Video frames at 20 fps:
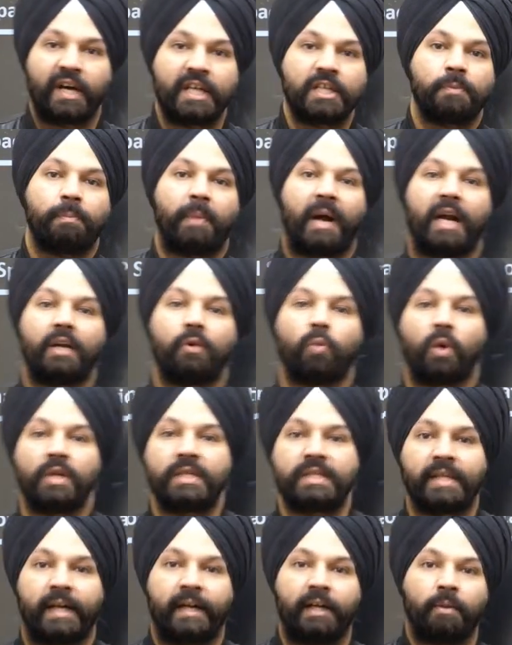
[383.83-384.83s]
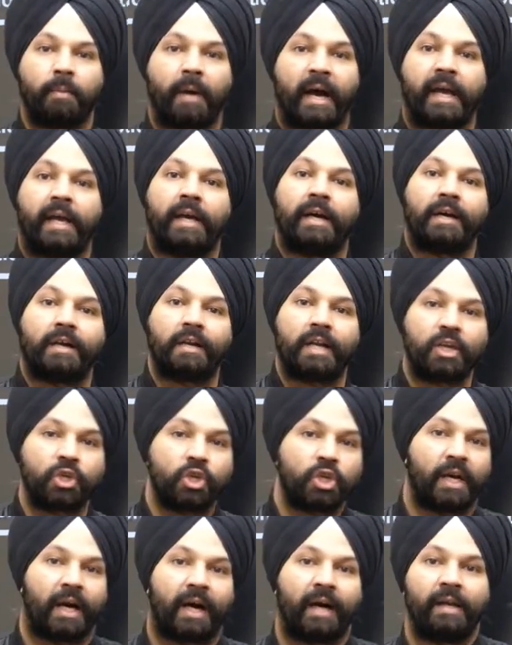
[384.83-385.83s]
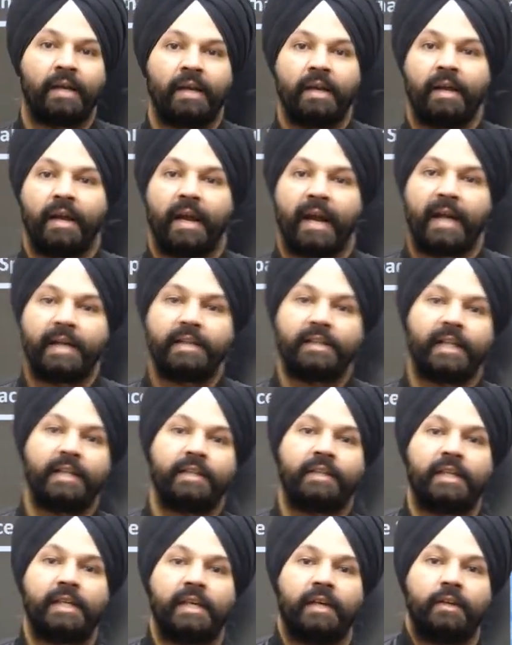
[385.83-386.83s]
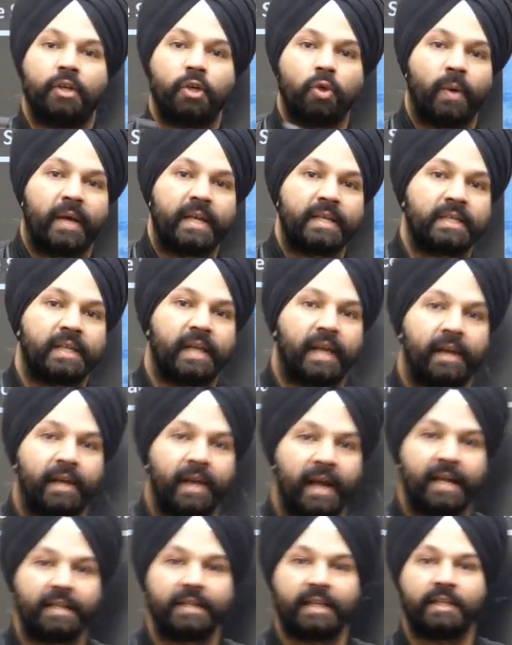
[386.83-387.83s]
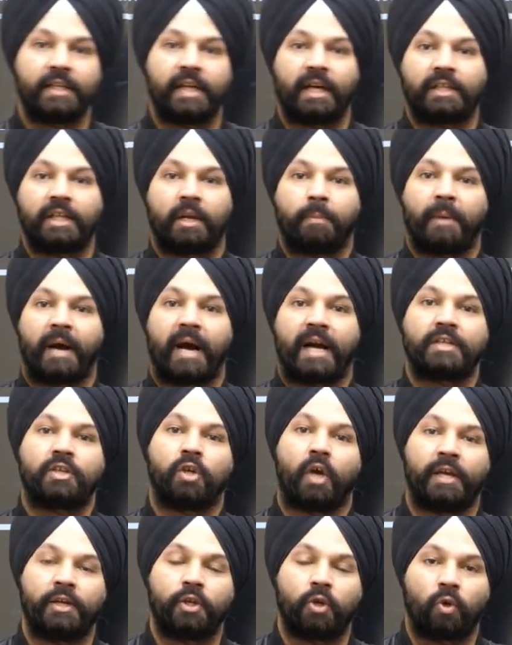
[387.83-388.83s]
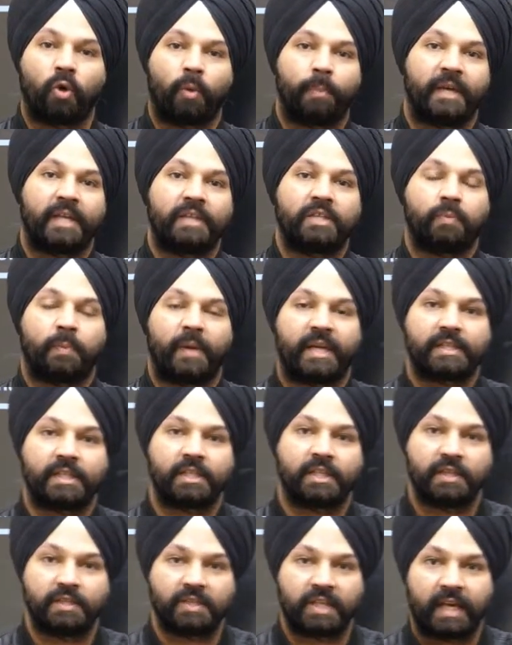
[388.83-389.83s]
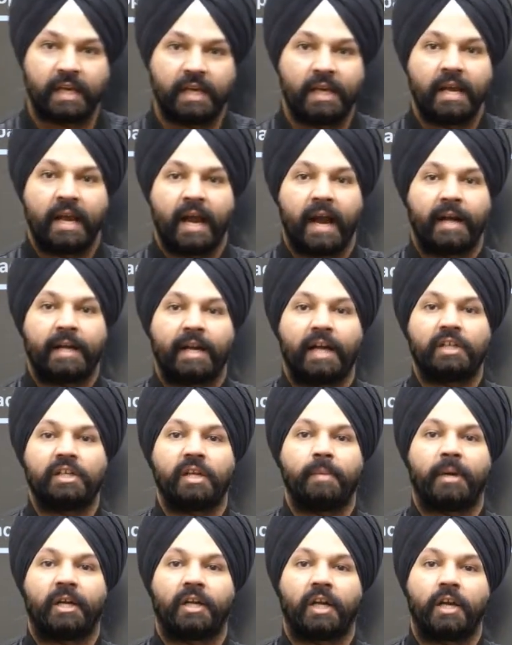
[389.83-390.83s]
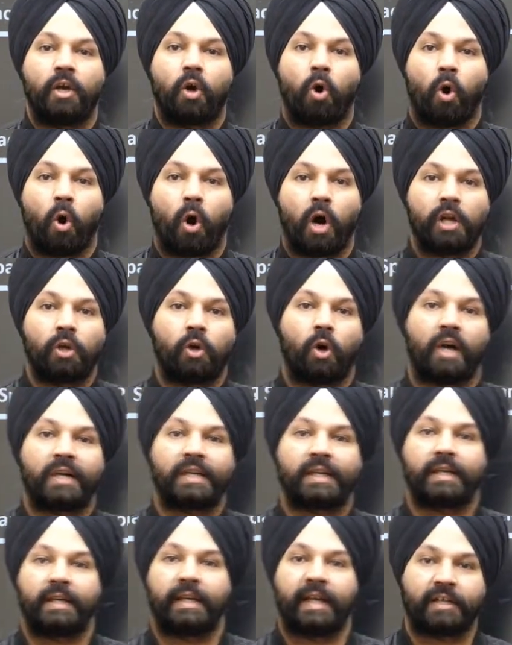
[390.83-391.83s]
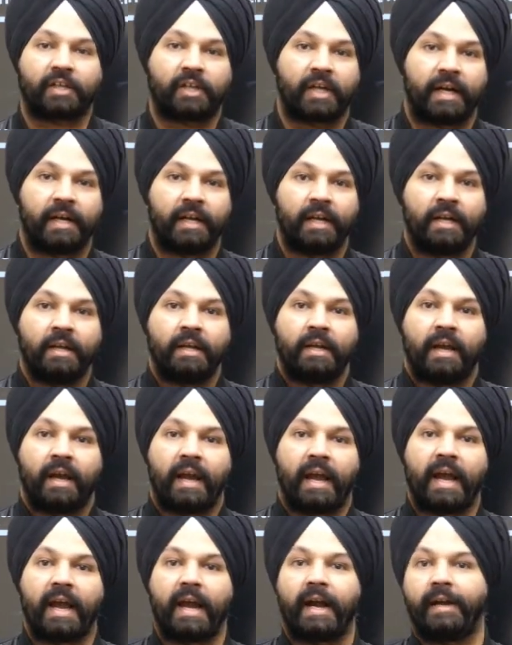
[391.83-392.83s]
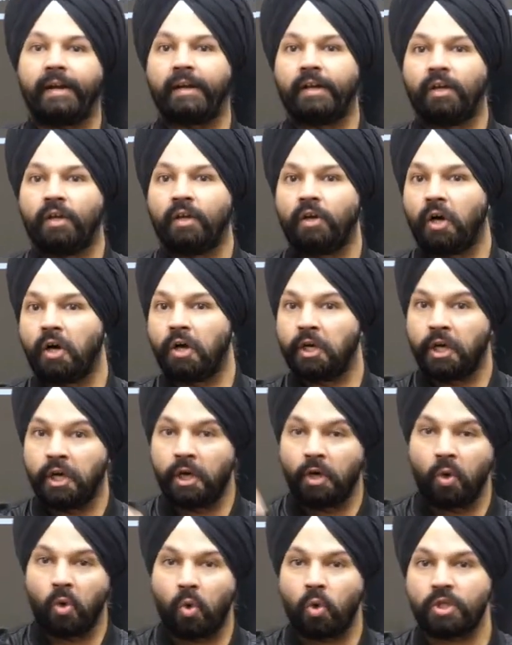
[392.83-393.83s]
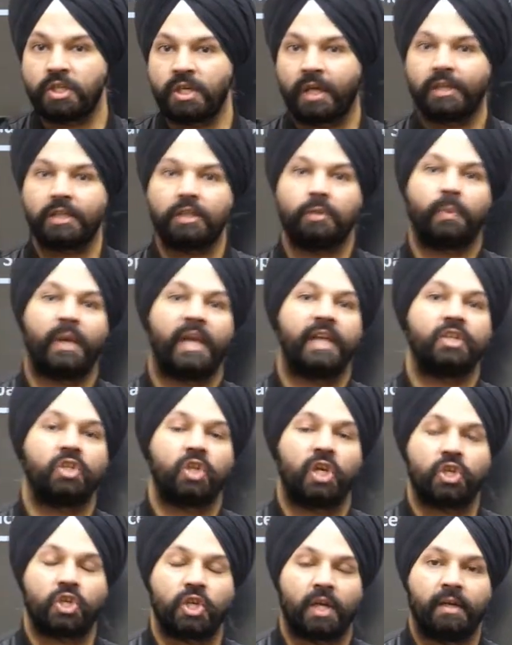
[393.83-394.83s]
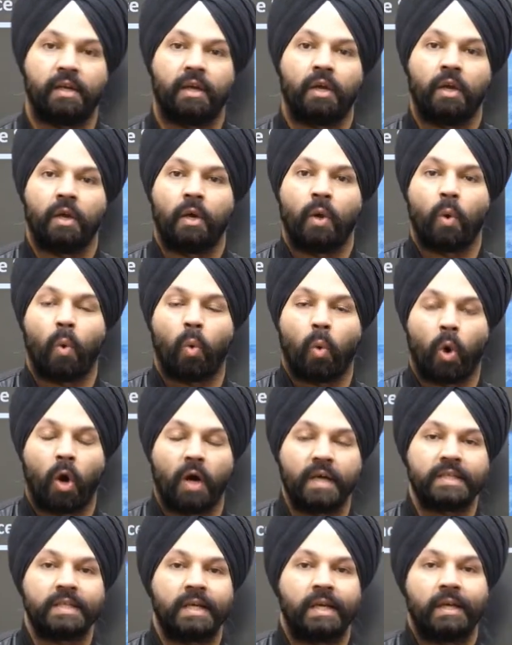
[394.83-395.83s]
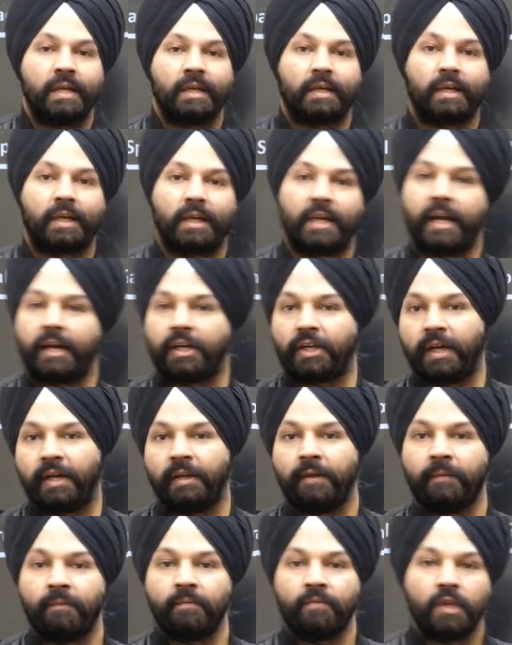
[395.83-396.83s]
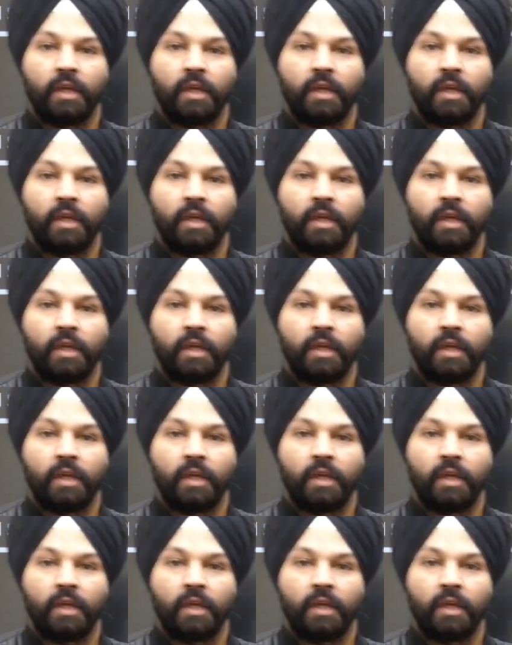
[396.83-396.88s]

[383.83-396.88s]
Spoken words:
First part was sent by Russia, and then the USA, and then the other parts, and European Space Agency, and ultimately all got connected, and a huge space station was created.